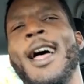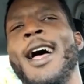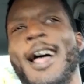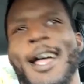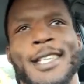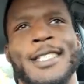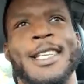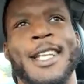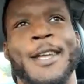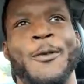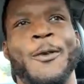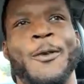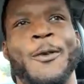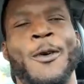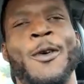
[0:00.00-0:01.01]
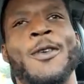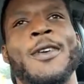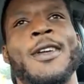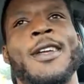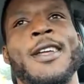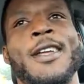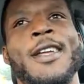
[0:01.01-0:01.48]
I said that wrong.
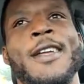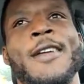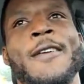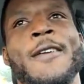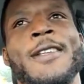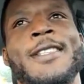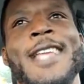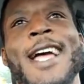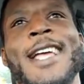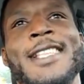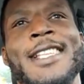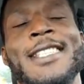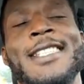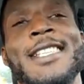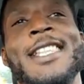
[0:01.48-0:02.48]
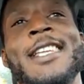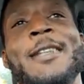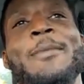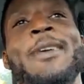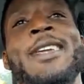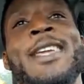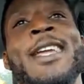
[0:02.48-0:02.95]
Stylistically, in
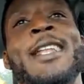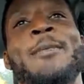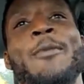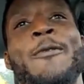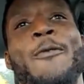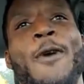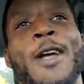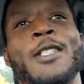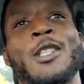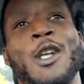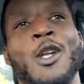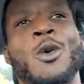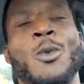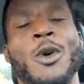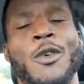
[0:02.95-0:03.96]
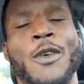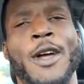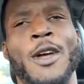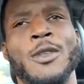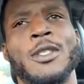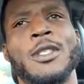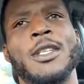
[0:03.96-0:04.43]
the beginning, before I started going with
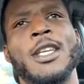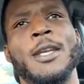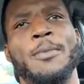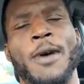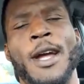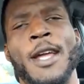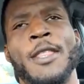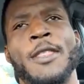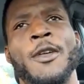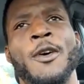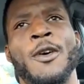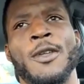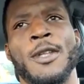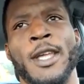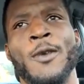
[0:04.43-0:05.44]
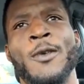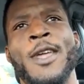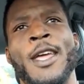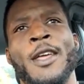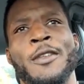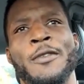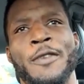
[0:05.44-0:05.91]
Kraus, he probably thought like,
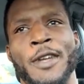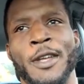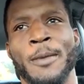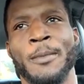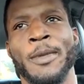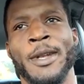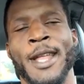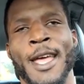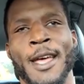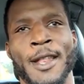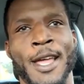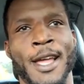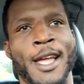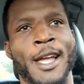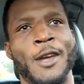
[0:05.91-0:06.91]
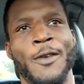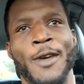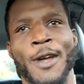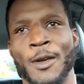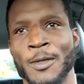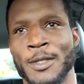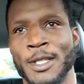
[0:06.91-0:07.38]
okay, it was for him. But now that I got
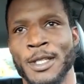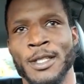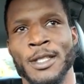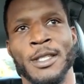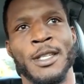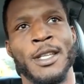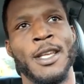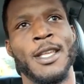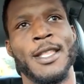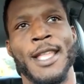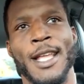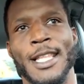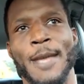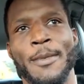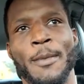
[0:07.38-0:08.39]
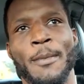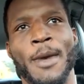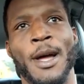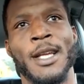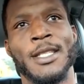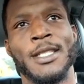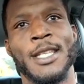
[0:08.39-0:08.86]
Kraus and that type of
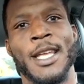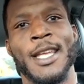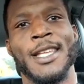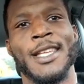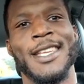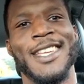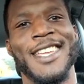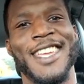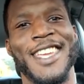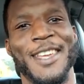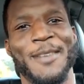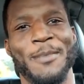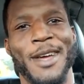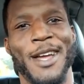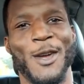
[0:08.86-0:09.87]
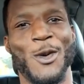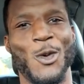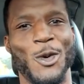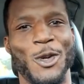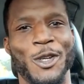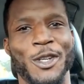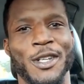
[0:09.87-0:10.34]
mindset in my
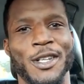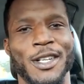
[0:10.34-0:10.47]
corner,